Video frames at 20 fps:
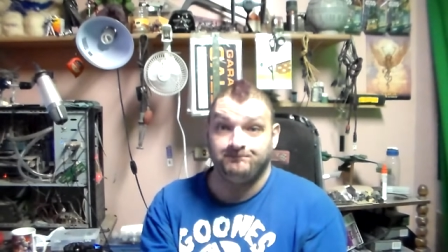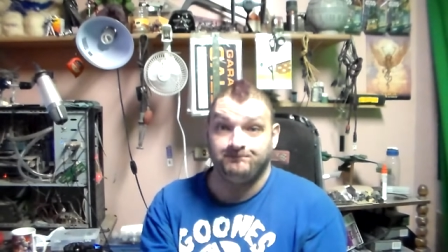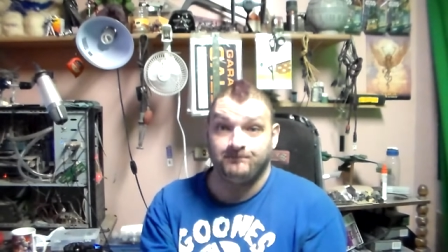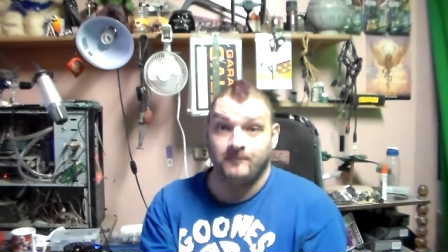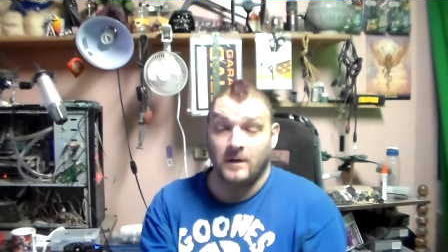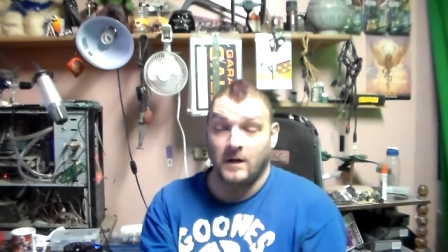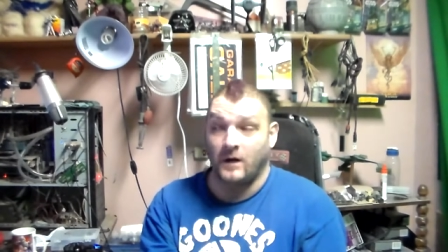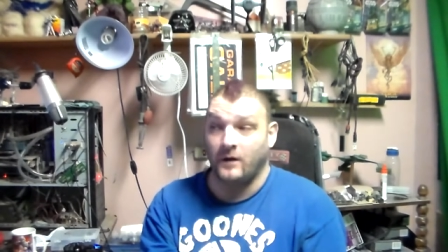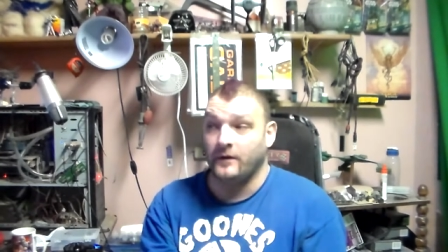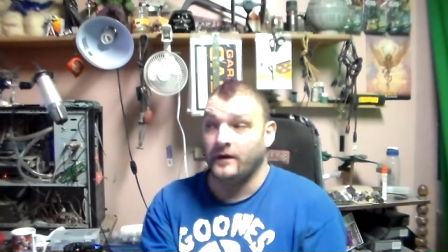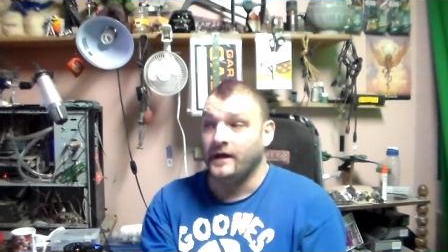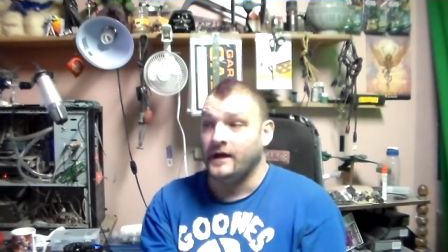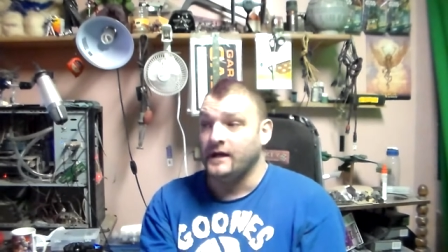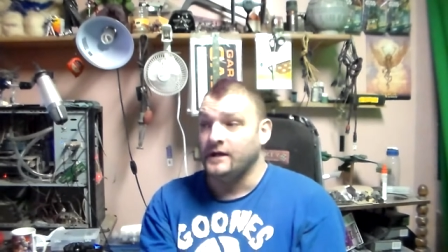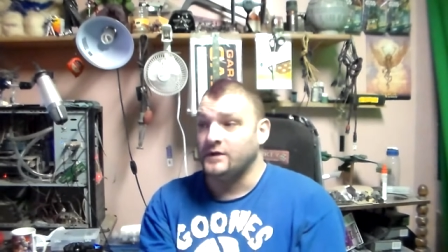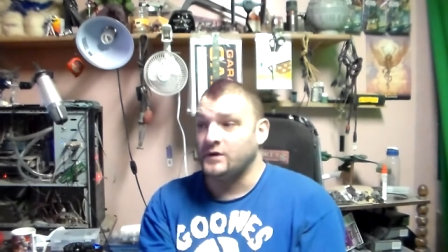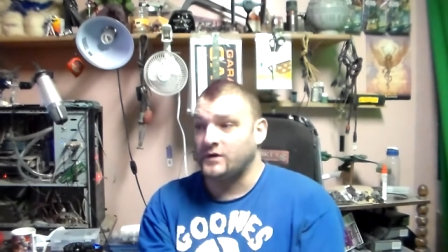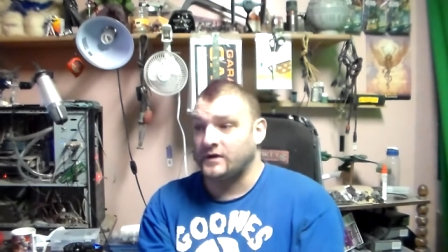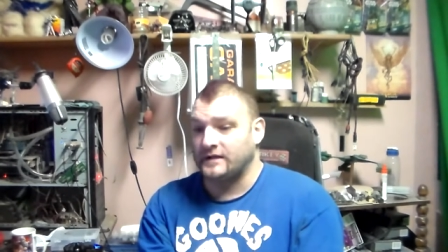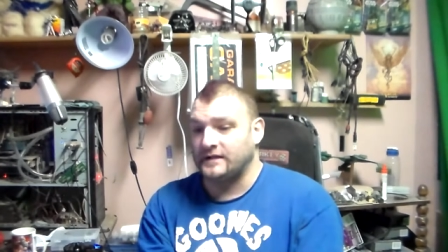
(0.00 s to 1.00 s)
You know,
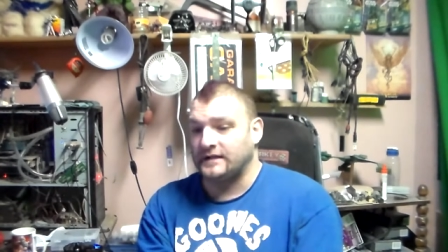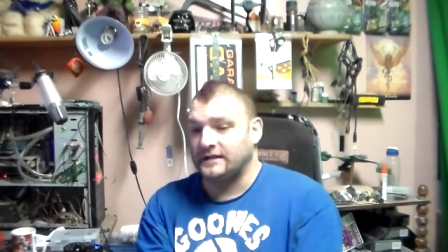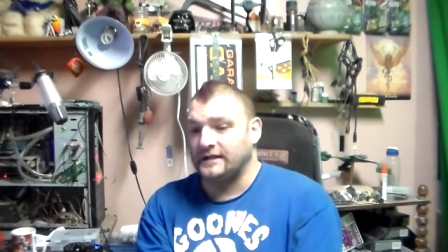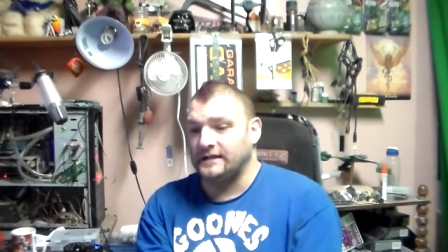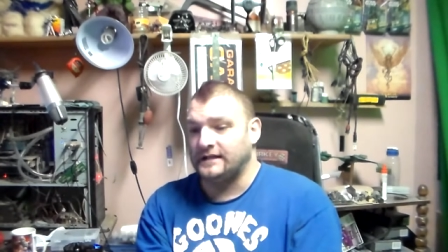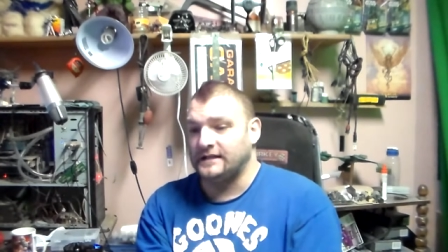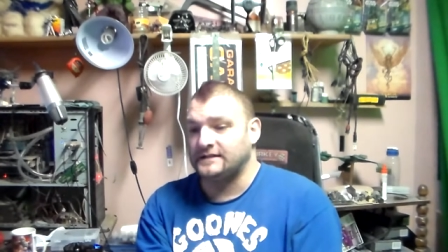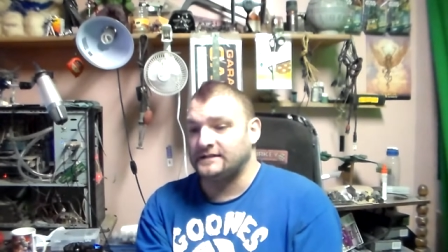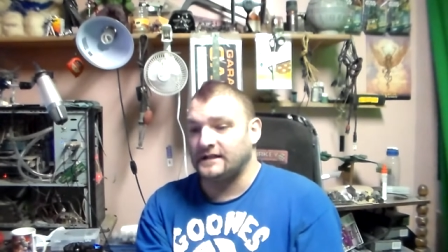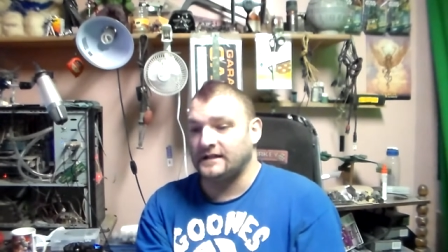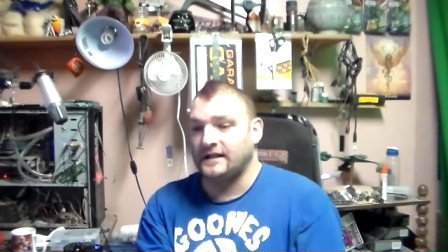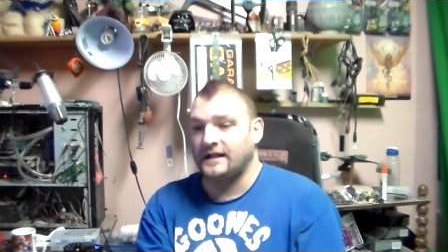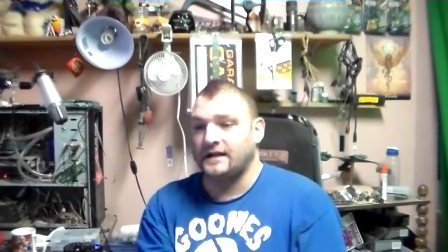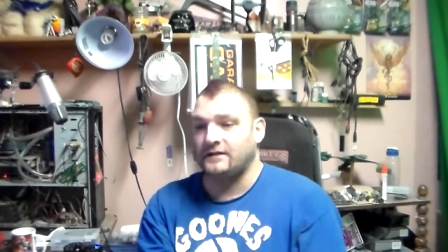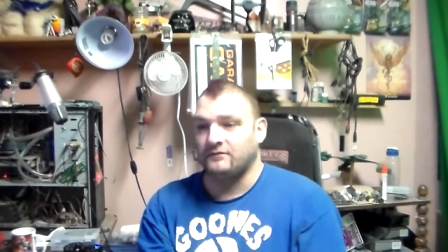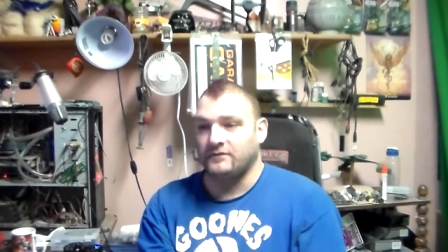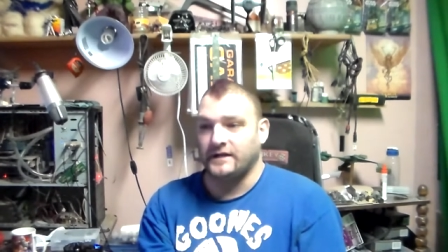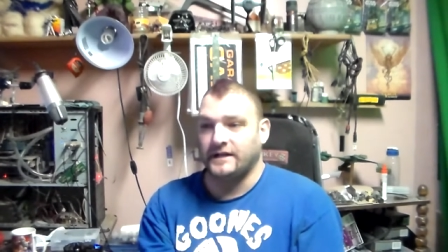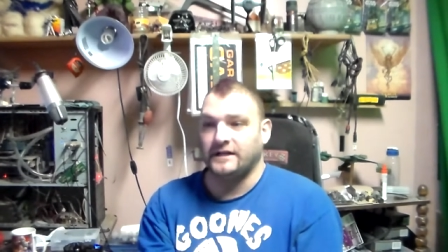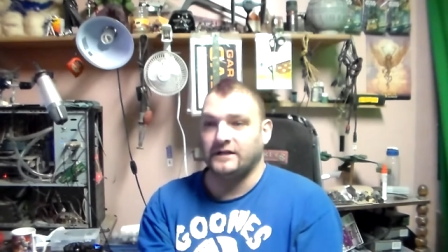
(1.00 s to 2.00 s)
you can clearly see that they
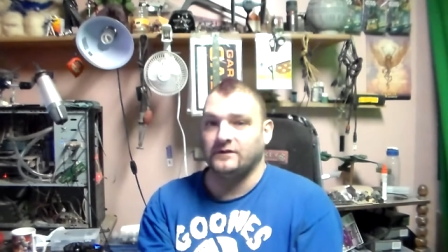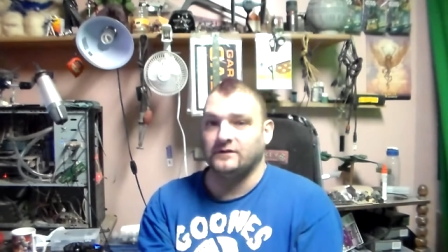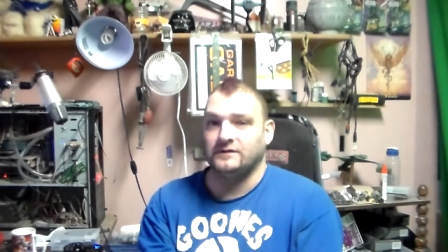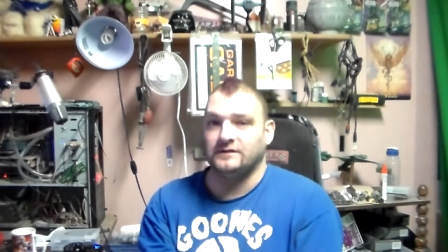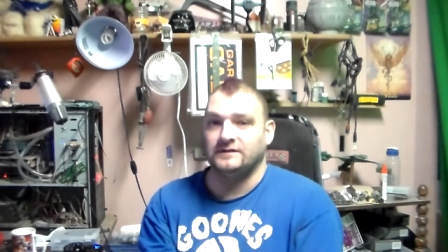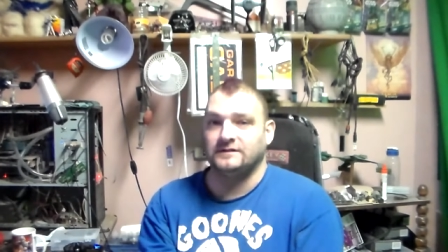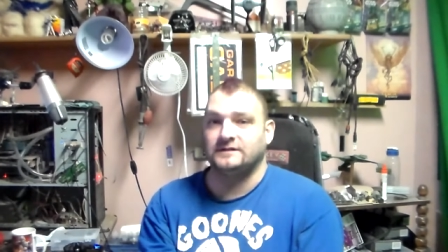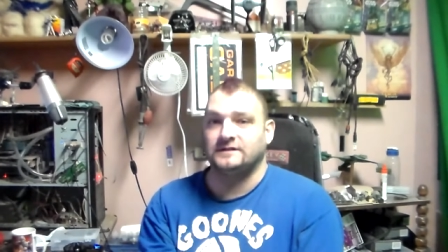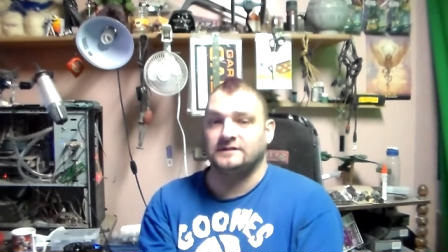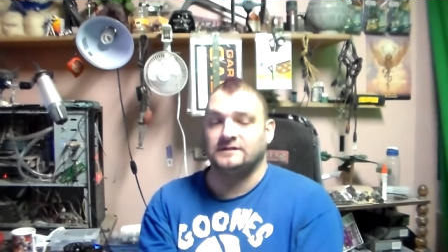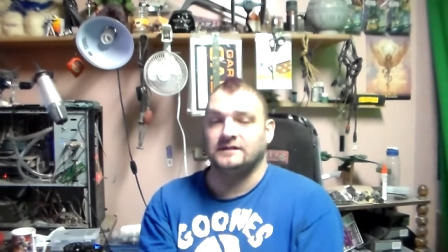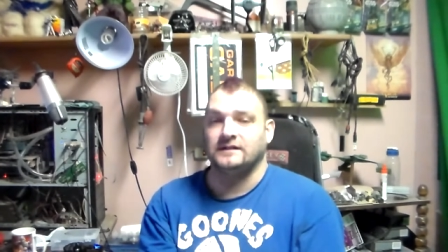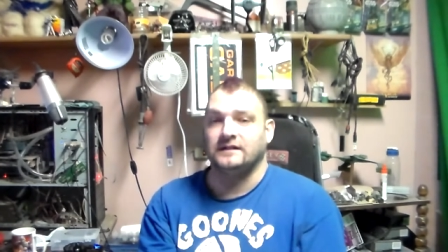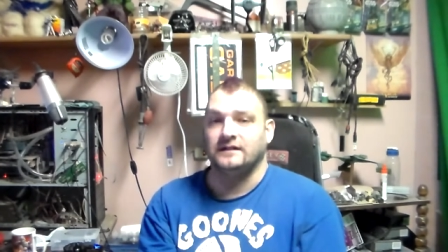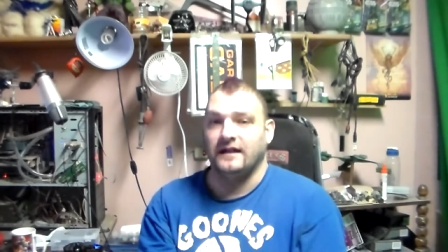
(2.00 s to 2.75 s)
reuse